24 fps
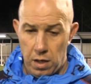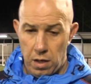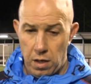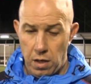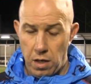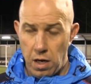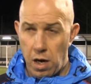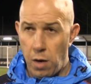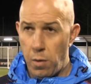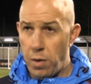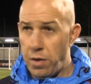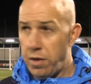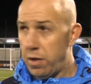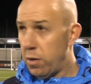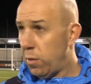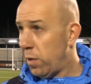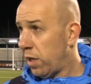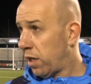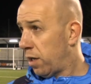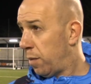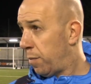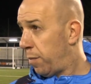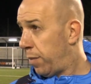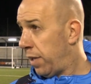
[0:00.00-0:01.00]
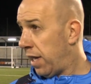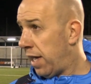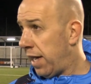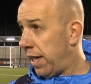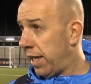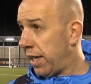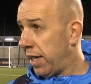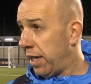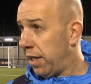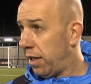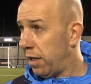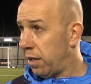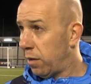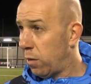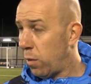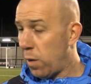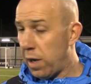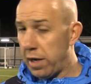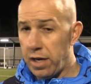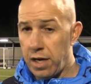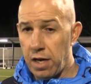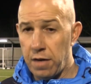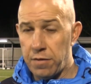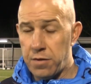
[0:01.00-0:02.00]
knowing that we could play
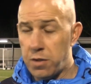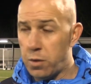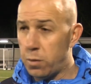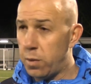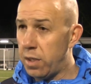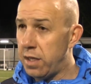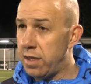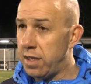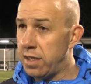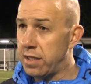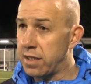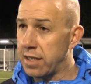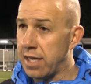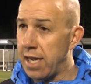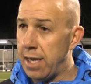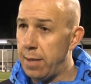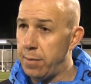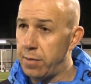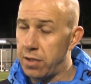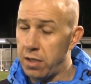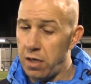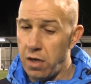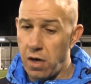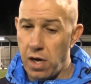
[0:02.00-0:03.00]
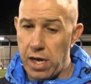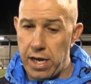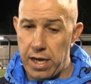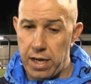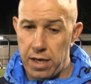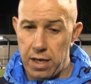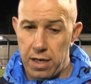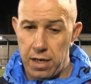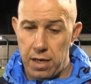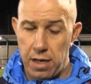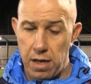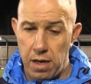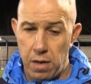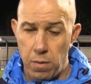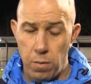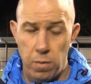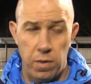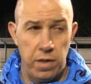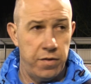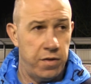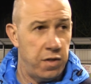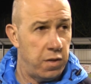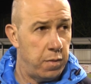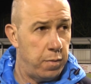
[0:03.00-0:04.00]
well enough to win this game tonight, and
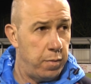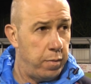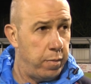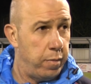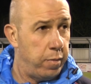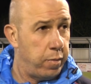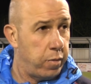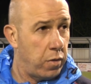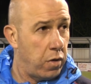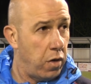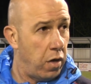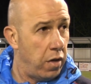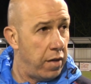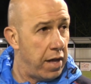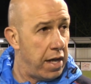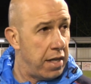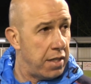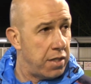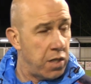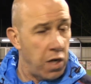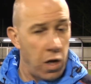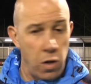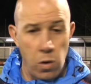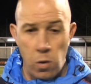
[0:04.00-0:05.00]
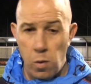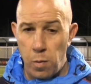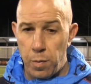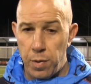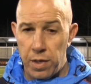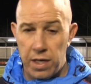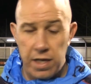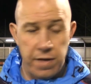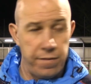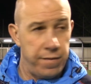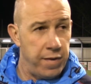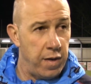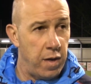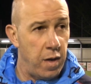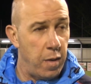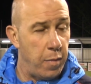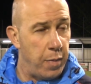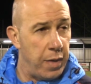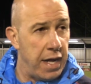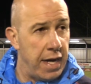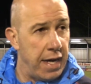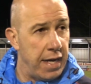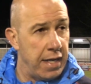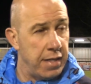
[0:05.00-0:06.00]
we just got that total belief in our
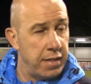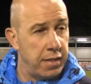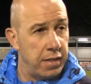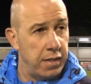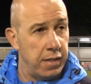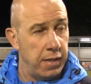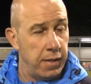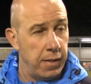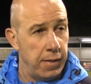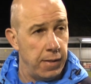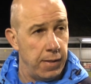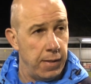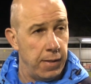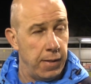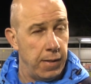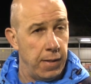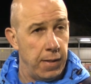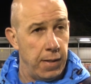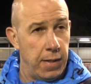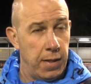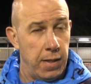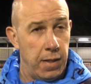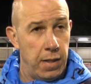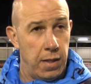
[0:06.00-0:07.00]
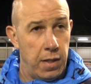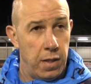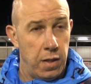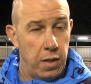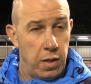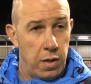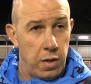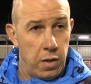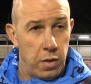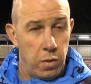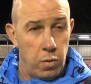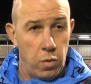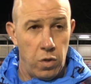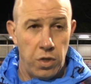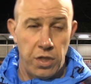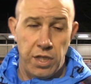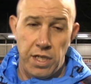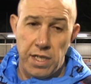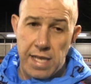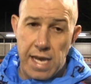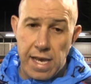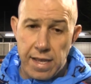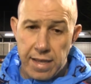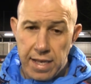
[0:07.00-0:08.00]
players. And
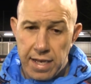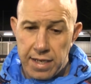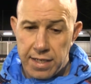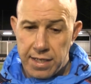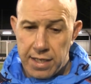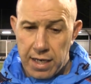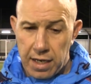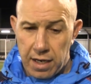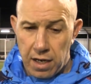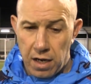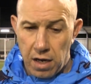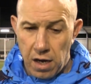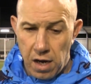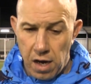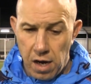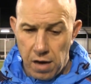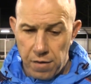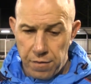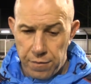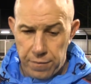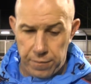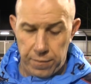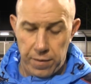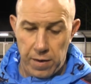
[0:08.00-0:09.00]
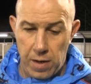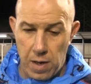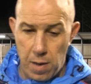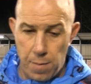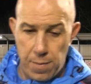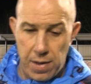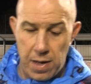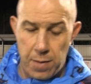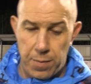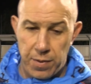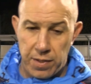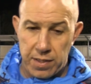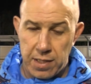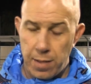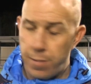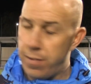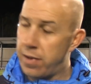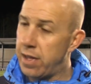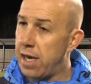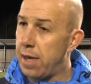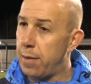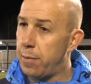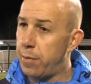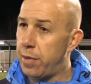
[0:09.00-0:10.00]
watching that their second half, maybe some of
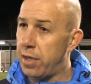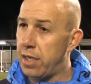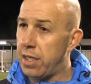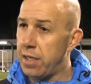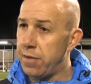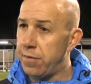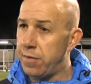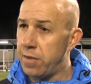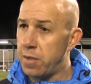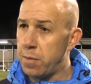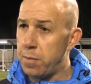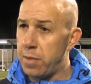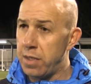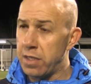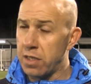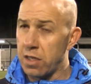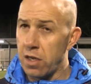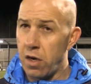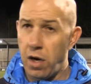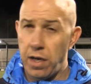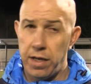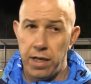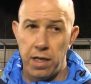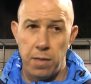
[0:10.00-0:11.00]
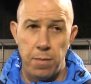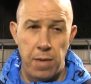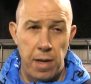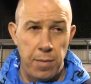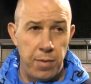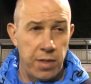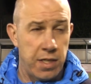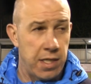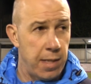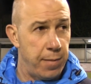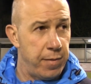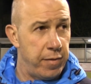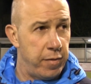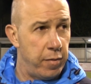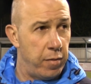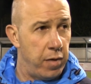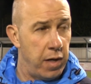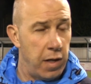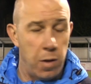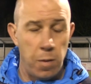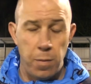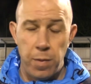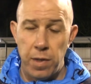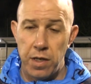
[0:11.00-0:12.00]
that belief is misguided. Maybe some of them were a
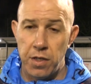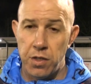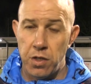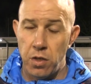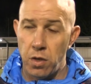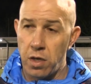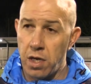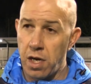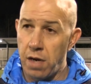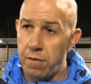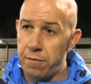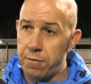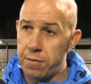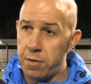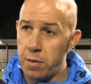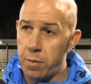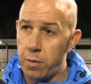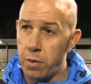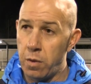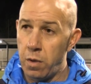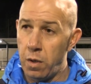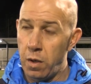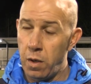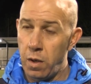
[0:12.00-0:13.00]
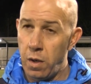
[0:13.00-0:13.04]
little bit too comfortable